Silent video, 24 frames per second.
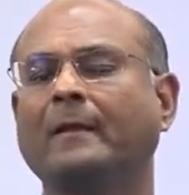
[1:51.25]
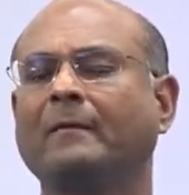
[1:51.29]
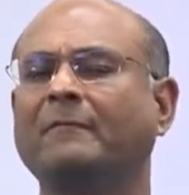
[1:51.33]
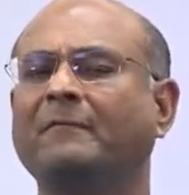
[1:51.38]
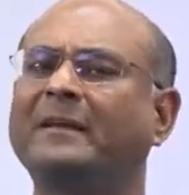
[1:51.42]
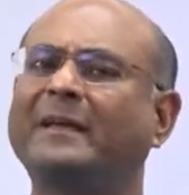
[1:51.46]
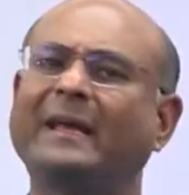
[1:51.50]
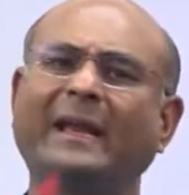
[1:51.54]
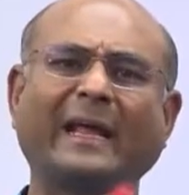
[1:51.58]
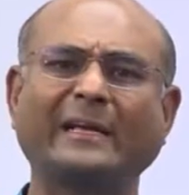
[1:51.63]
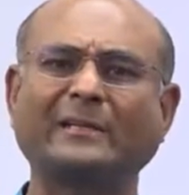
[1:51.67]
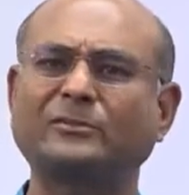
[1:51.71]

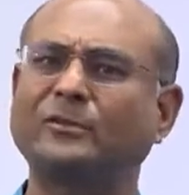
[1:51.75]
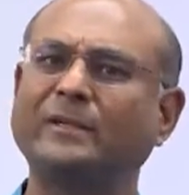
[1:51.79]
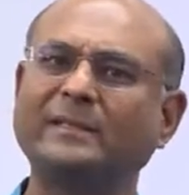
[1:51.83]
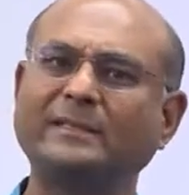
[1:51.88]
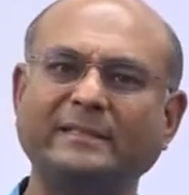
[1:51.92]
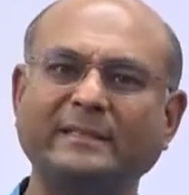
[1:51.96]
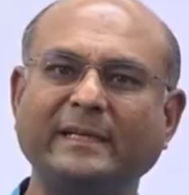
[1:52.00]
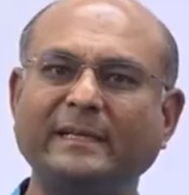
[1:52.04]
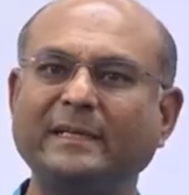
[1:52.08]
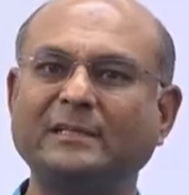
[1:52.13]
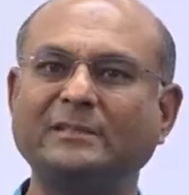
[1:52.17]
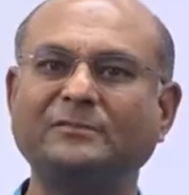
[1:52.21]
We can actually
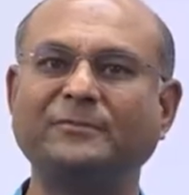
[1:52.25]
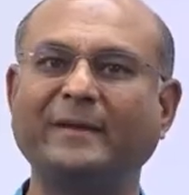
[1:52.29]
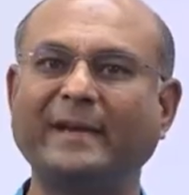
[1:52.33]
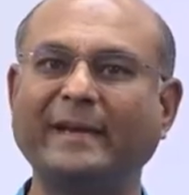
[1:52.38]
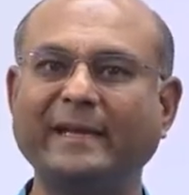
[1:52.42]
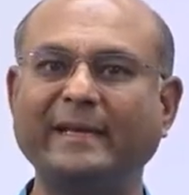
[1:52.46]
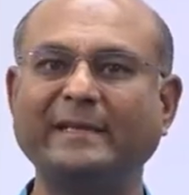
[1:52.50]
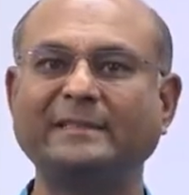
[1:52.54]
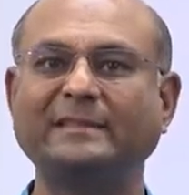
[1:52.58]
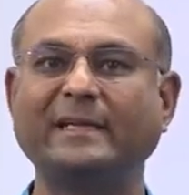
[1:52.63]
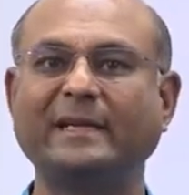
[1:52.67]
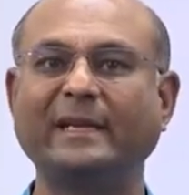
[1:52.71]
see this very
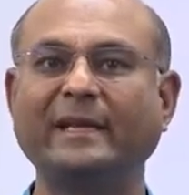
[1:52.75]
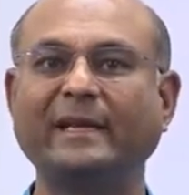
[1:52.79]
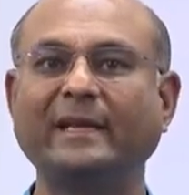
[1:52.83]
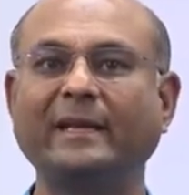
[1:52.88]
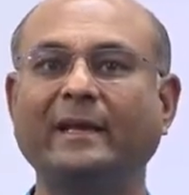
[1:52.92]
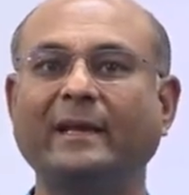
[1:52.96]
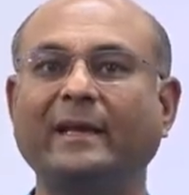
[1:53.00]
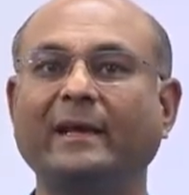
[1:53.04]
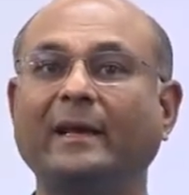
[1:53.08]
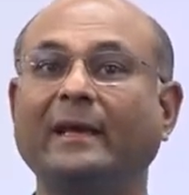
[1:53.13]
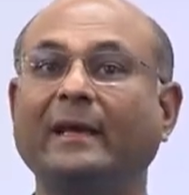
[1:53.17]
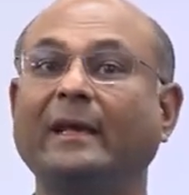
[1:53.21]
easily
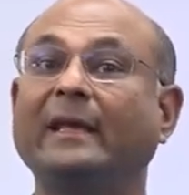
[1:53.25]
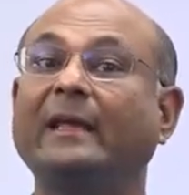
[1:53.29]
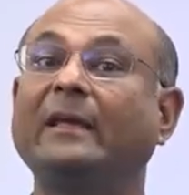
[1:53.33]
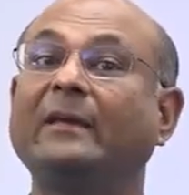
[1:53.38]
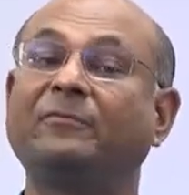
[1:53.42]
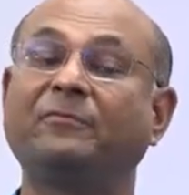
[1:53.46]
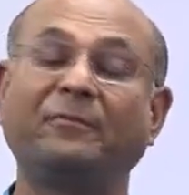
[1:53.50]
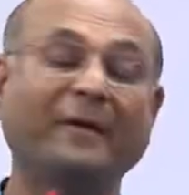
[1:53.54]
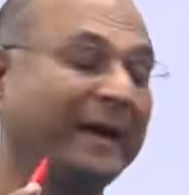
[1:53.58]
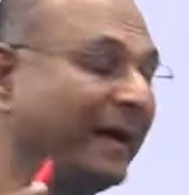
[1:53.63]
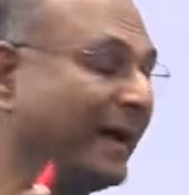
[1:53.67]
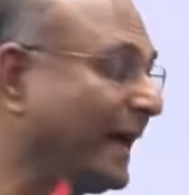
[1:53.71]

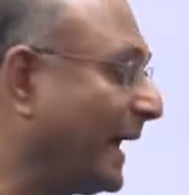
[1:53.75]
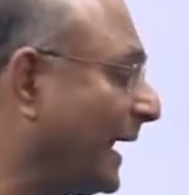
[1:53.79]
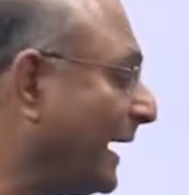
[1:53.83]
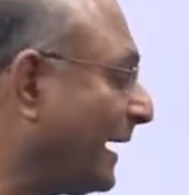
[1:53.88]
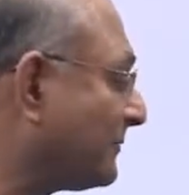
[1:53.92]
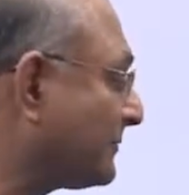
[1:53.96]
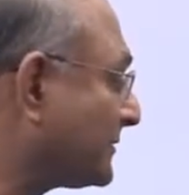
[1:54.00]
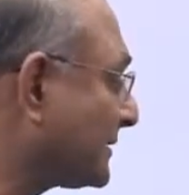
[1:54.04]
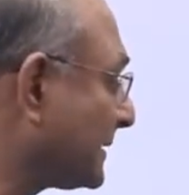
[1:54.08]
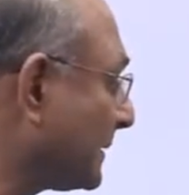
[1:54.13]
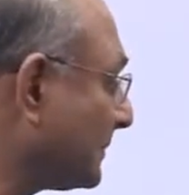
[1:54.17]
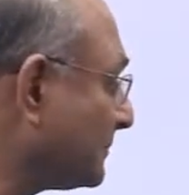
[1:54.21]
if I
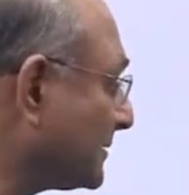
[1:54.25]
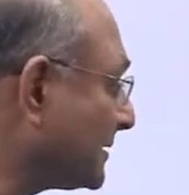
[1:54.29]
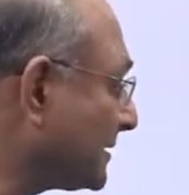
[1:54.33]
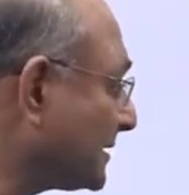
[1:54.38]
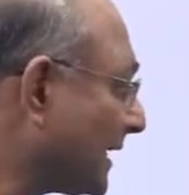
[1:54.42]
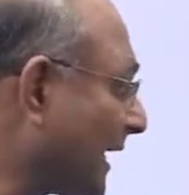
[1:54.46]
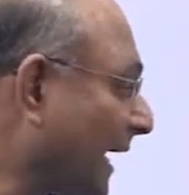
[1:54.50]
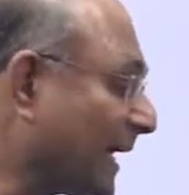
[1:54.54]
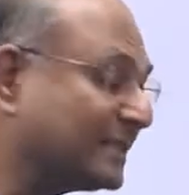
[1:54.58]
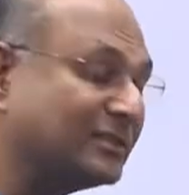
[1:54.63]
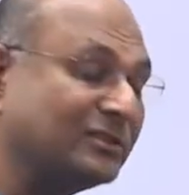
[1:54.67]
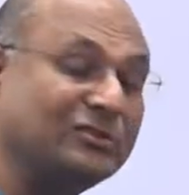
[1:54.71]
have some
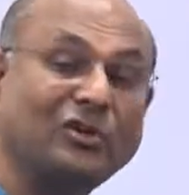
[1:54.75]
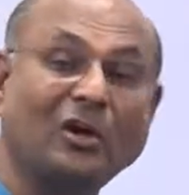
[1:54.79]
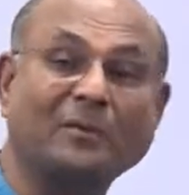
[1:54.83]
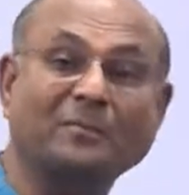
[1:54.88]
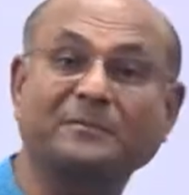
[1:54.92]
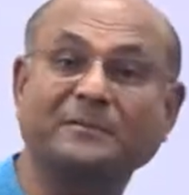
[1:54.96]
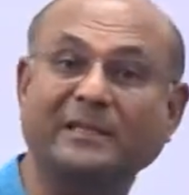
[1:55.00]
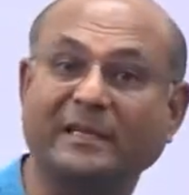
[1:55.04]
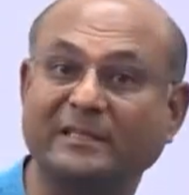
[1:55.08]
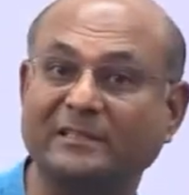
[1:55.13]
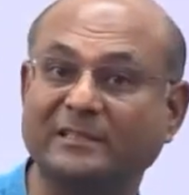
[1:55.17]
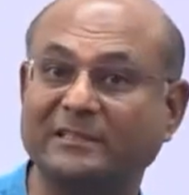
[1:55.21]
charged
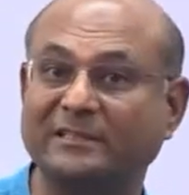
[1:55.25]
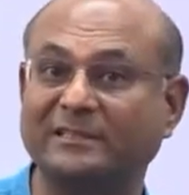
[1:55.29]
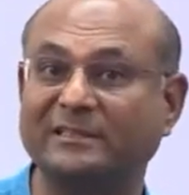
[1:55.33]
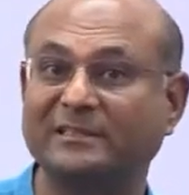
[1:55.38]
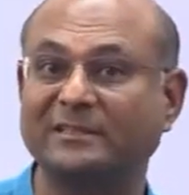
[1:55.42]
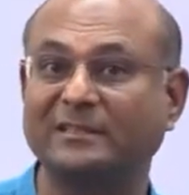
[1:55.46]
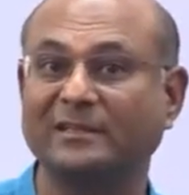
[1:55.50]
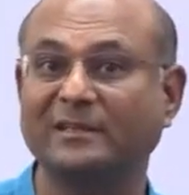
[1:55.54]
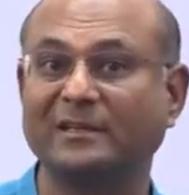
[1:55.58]
objects